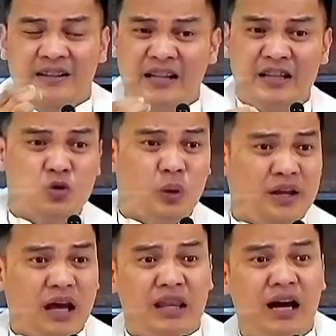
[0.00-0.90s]
That is
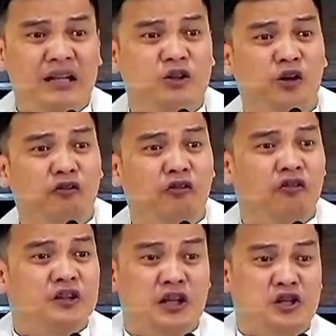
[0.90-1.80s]
why a lot of
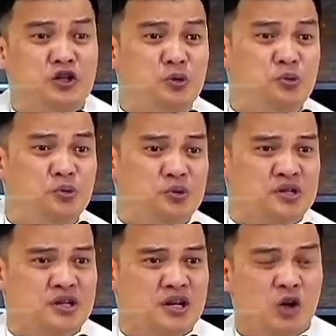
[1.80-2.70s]
the
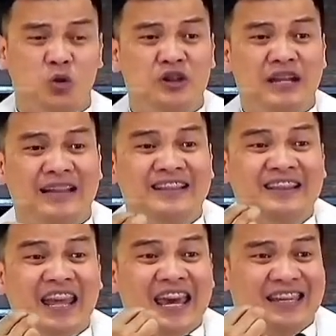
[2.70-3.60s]
Jews could
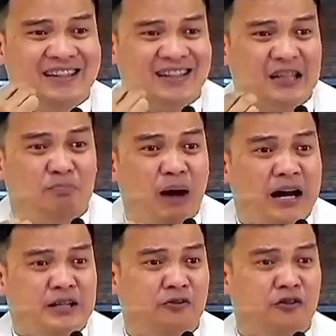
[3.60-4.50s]
not take the
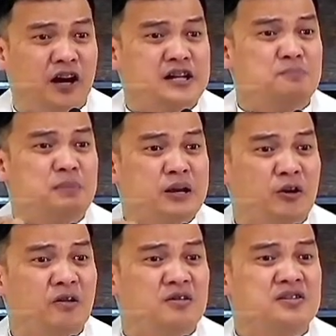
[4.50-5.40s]
body of Christ,
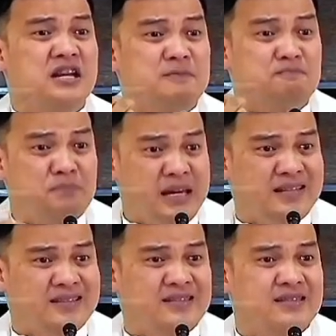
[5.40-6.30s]
because it
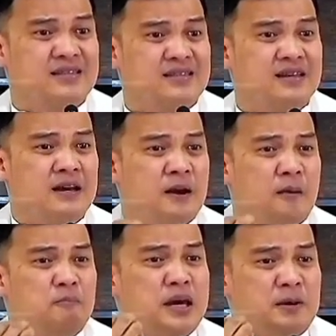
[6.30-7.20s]
means
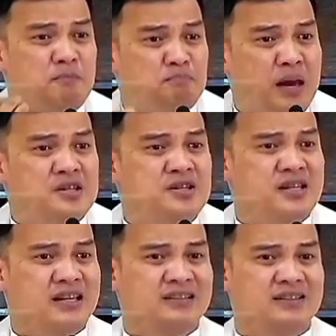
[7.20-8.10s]
being
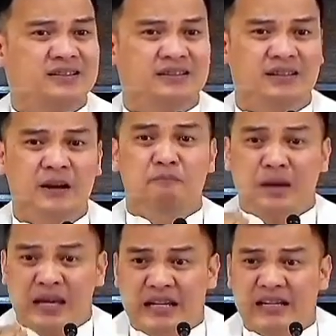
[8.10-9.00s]
patient,
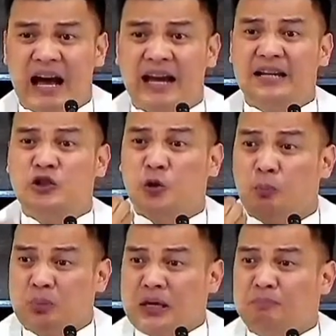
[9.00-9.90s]
being kind to
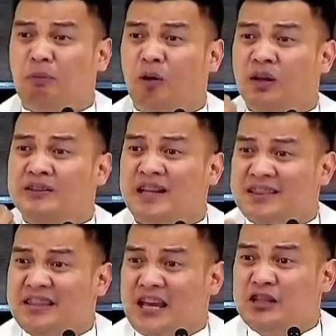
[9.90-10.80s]
people
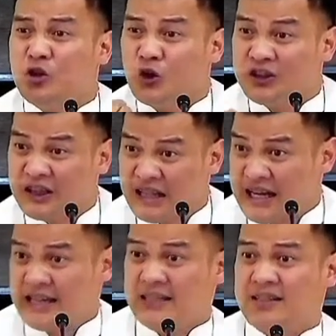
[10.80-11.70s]
that they don't
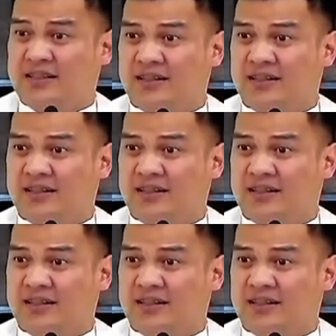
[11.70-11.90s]
like.